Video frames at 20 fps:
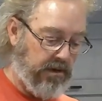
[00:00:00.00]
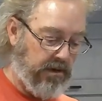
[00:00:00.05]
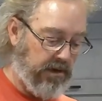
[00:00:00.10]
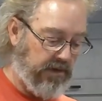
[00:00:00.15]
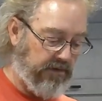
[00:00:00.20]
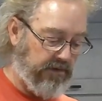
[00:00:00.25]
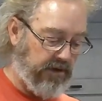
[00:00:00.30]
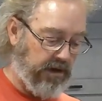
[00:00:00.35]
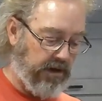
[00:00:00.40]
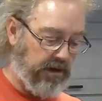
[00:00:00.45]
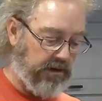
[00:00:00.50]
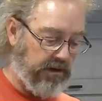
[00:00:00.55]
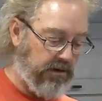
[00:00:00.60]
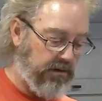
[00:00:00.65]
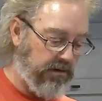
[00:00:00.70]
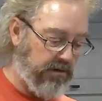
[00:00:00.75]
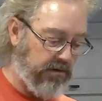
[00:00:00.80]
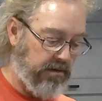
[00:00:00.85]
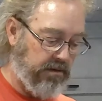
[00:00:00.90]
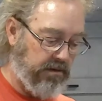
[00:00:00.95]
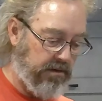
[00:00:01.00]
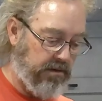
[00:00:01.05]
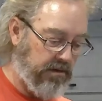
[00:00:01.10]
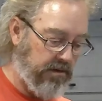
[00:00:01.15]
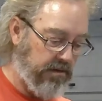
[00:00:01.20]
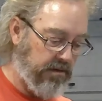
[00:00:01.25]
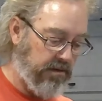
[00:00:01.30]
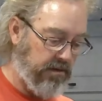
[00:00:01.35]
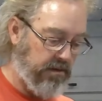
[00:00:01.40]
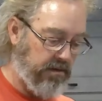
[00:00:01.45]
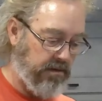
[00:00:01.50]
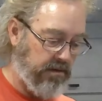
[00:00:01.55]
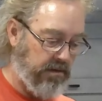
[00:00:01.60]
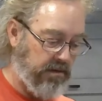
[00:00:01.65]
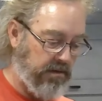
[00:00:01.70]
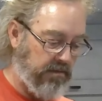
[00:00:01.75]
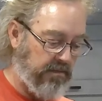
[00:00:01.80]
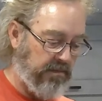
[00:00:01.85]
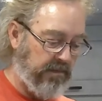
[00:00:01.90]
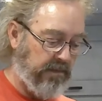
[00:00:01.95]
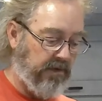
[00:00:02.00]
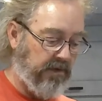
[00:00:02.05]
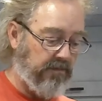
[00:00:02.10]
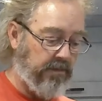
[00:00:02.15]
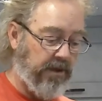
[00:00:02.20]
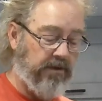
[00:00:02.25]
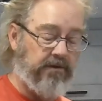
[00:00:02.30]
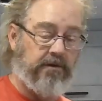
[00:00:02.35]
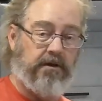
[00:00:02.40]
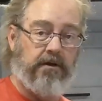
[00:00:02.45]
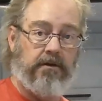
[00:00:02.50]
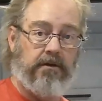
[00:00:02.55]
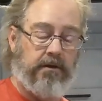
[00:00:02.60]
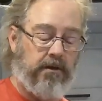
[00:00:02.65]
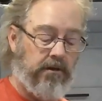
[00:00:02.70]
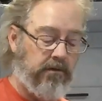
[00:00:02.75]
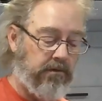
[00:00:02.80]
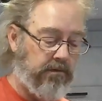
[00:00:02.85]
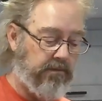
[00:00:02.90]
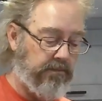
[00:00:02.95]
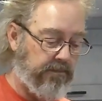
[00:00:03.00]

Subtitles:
It's getting there. It smells good, though.